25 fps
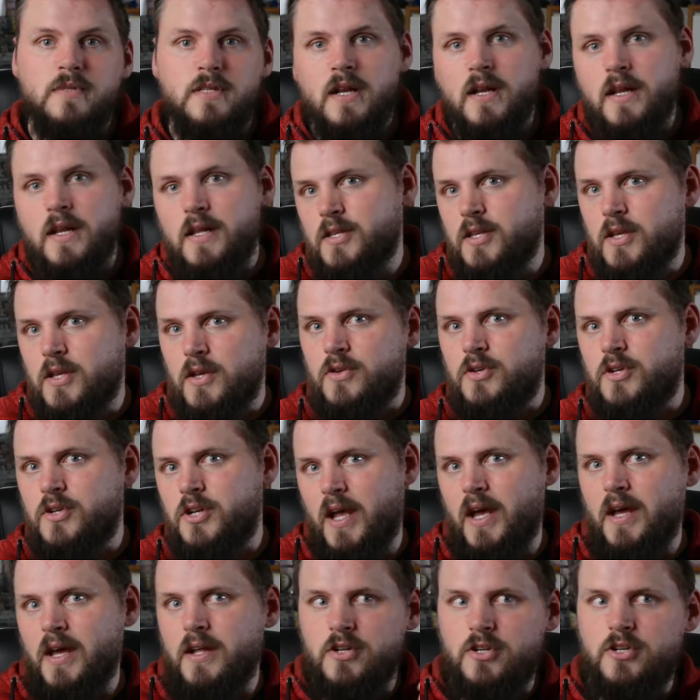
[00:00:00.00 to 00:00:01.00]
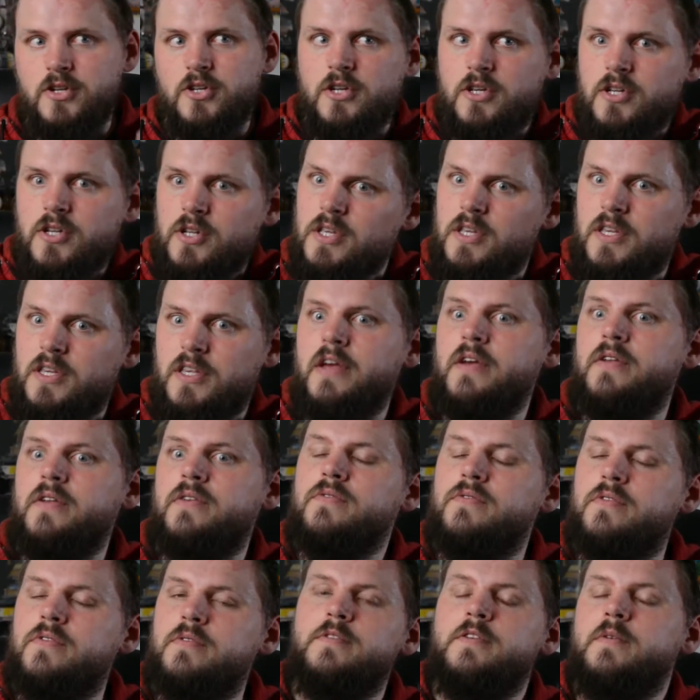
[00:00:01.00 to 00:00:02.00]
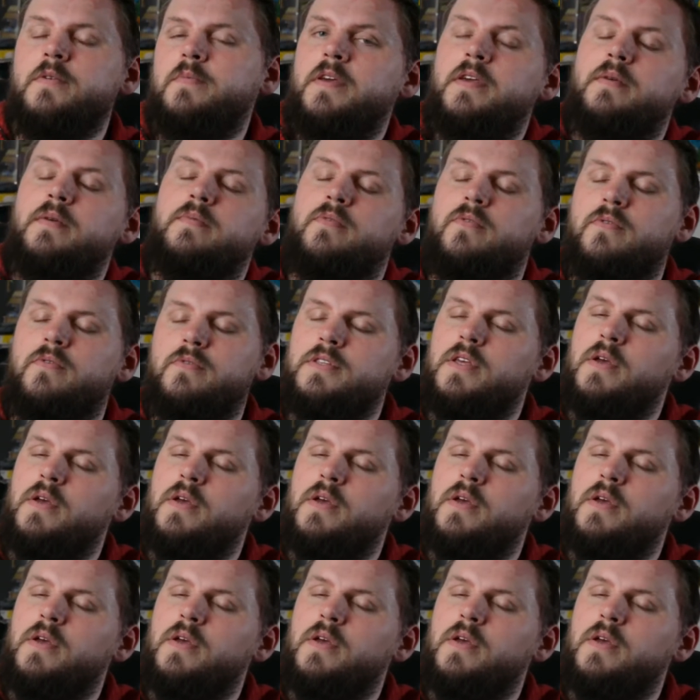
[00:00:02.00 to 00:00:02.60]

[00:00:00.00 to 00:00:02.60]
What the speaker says: it lets you chat just to certain groups of people,